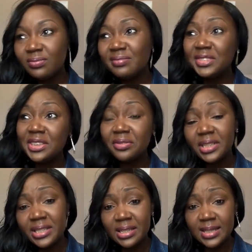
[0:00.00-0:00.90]

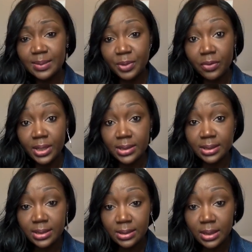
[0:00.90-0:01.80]
different
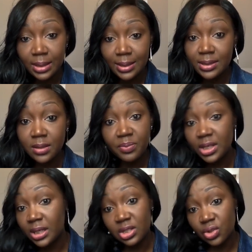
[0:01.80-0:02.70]
experiences. Some
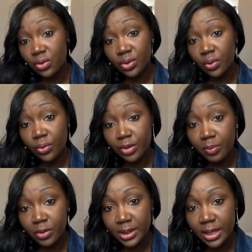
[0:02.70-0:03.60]
didn't enjoy the whole
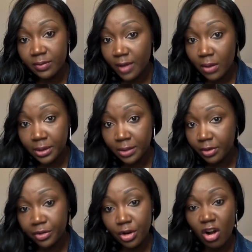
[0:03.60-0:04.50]
remote thing, found it
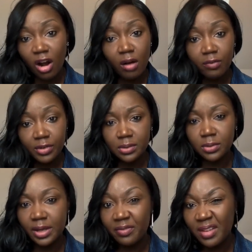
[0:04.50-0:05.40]
very uncomfortable
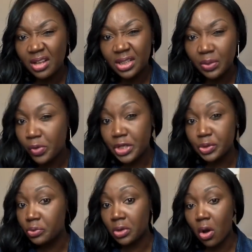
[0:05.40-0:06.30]
and found it way
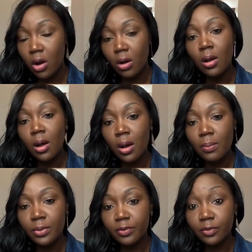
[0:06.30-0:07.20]
too long.
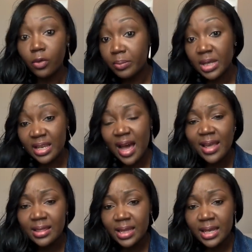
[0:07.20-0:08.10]
But for me, I
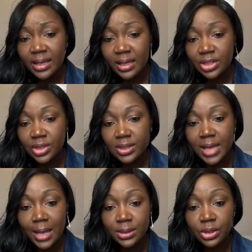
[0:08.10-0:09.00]
think it just
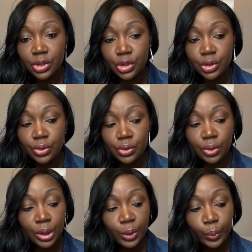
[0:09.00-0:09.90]
has to do
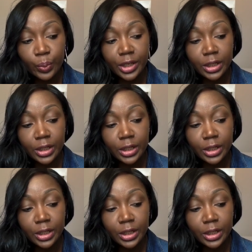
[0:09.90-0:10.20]
with